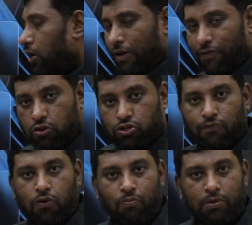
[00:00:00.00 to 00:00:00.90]
your devolution
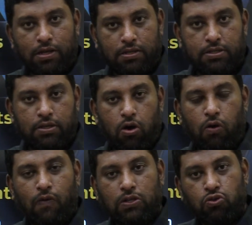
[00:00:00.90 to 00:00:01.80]
formulas
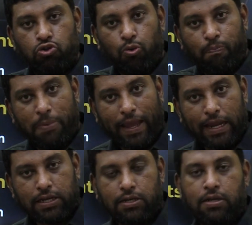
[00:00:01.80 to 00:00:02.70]
always used to peg
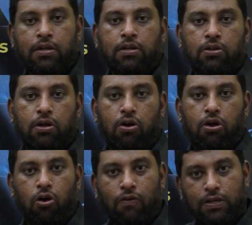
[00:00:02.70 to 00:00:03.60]
it
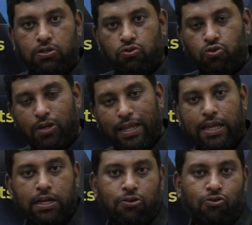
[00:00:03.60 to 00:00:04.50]
or always used to link
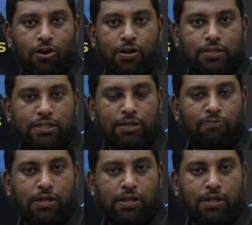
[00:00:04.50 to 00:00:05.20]
it to your GDP